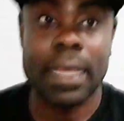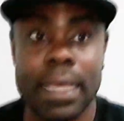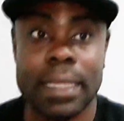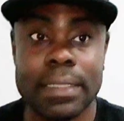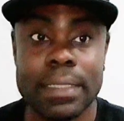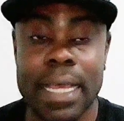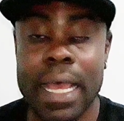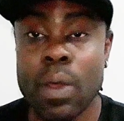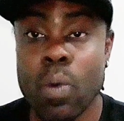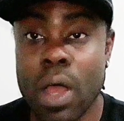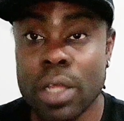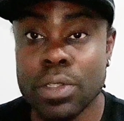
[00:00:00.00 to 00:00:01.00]
and
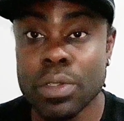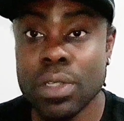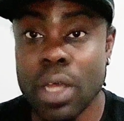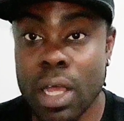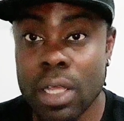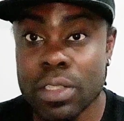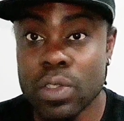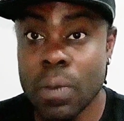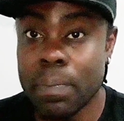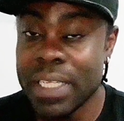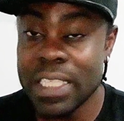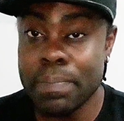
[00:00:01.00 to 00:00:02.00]
I want you to
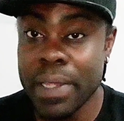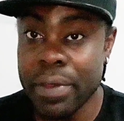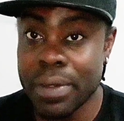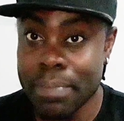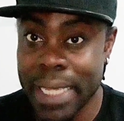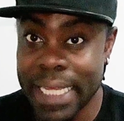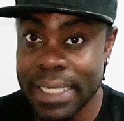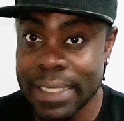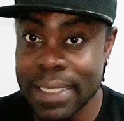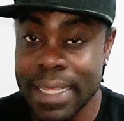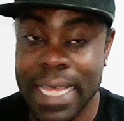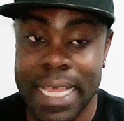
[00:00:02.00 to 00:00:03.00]
also please bear in
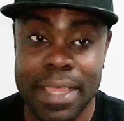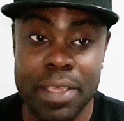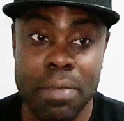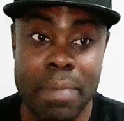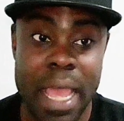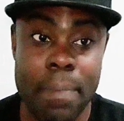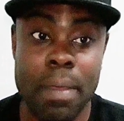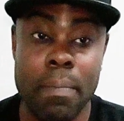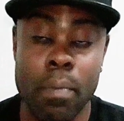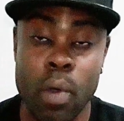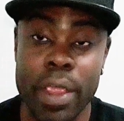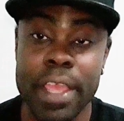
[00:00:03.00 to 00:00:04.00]
mind that there might be
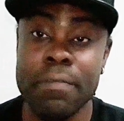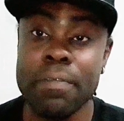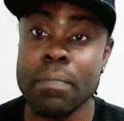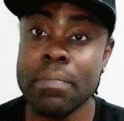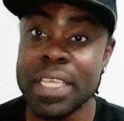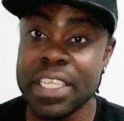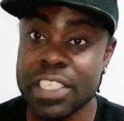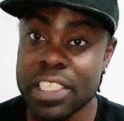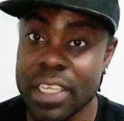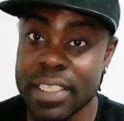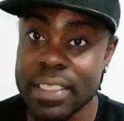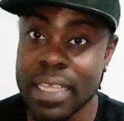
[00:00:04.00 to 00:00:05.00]
more
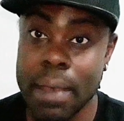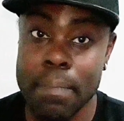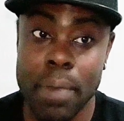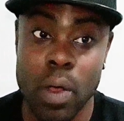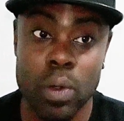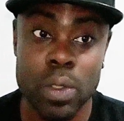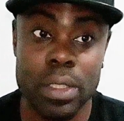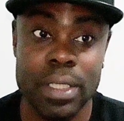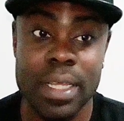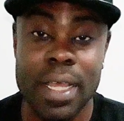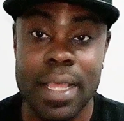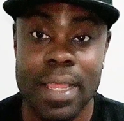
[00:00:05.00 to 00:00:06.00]
information about
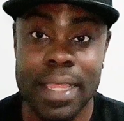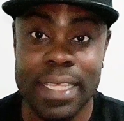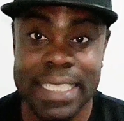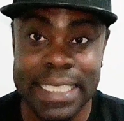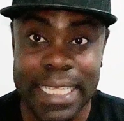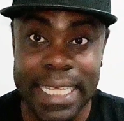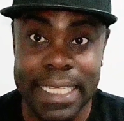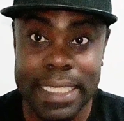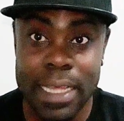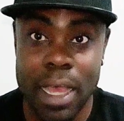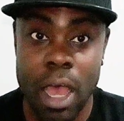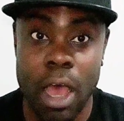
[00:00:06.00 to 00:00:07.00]
the
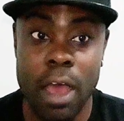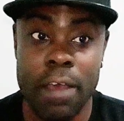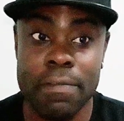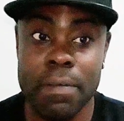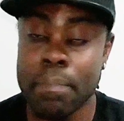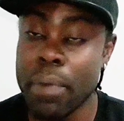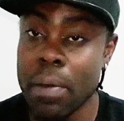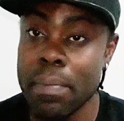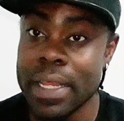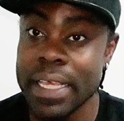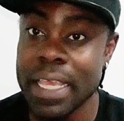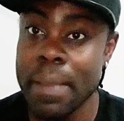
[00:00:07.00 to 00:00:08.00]
state of
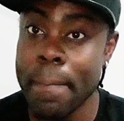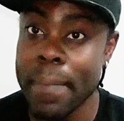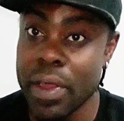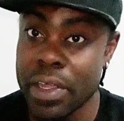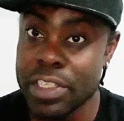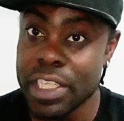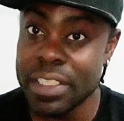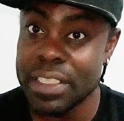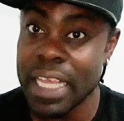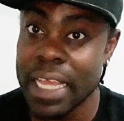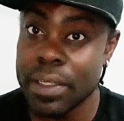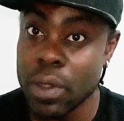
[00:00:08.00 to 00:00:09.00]
public
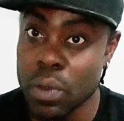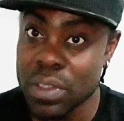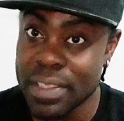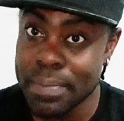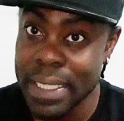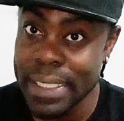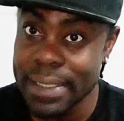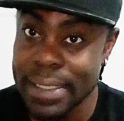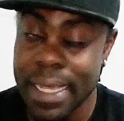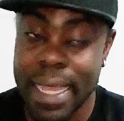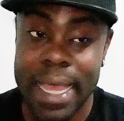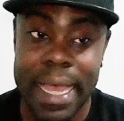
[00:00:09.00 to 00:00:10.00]
emergency announcement
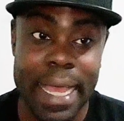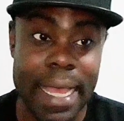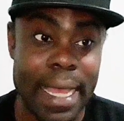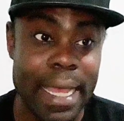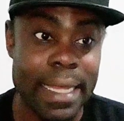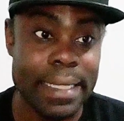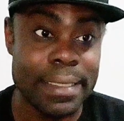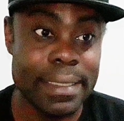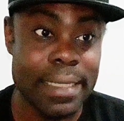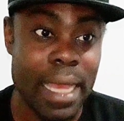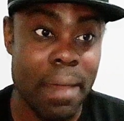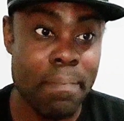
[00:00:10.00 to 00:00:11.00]
and
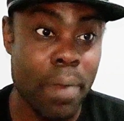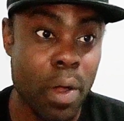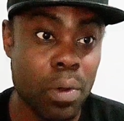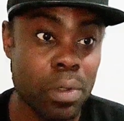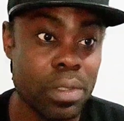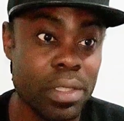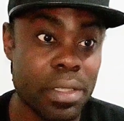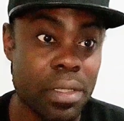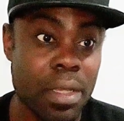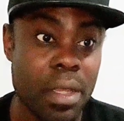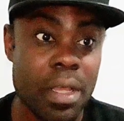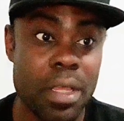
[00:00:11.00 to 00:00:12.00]
about
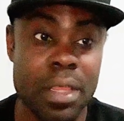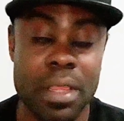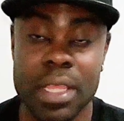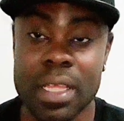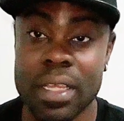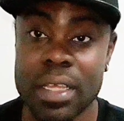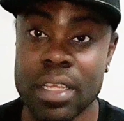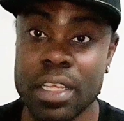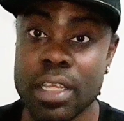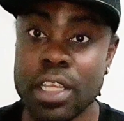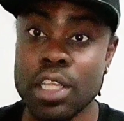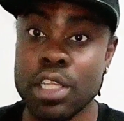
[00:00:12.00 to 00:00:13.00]

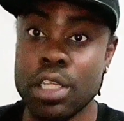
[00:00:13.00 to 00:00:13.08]
the